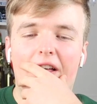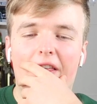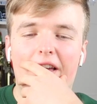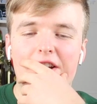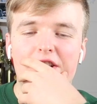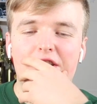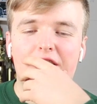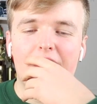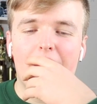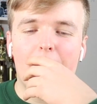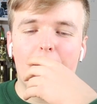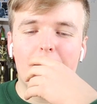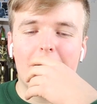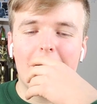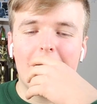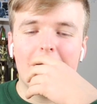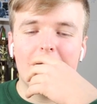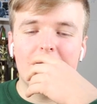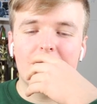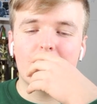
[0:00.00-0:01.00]
Are they actually going to hold
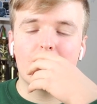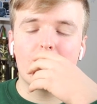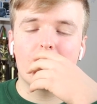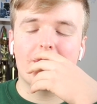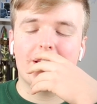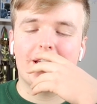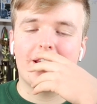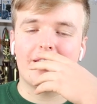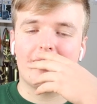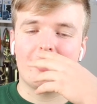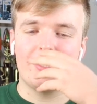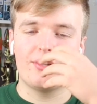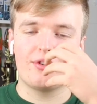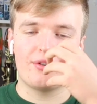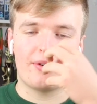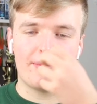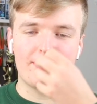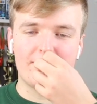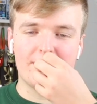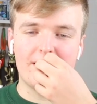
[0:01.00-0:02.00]
hands or are they going to get
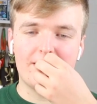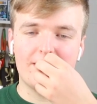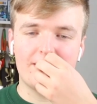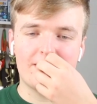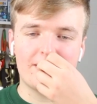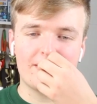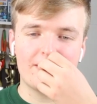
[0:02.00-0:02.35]
interrupted?